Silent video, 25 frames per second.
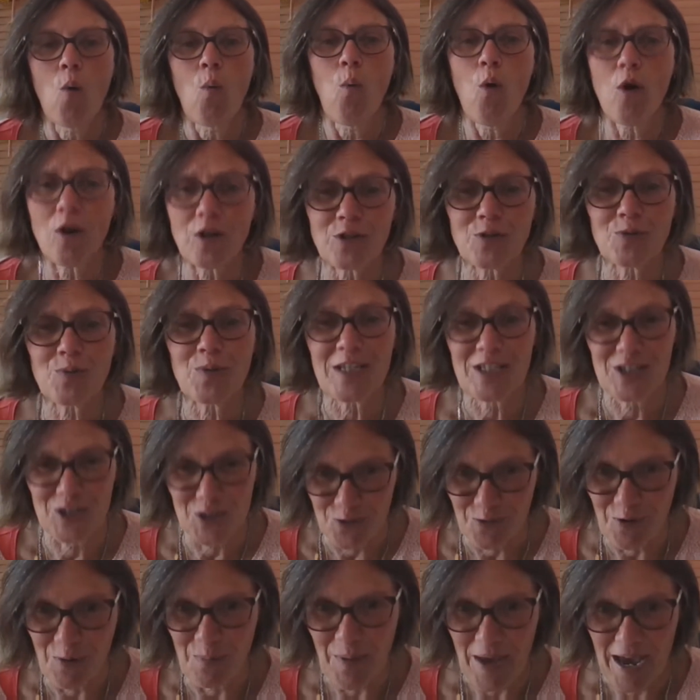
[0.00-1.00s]
what do we
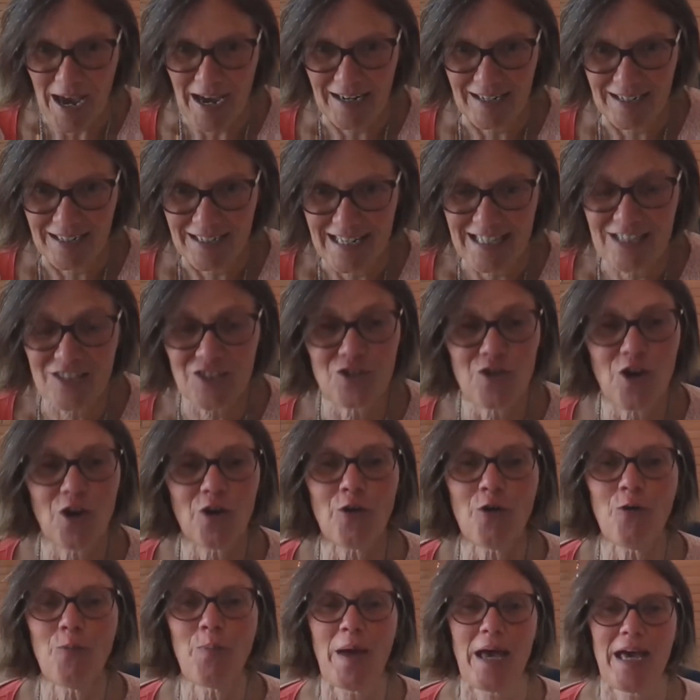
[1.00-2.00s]
do about it? It's not all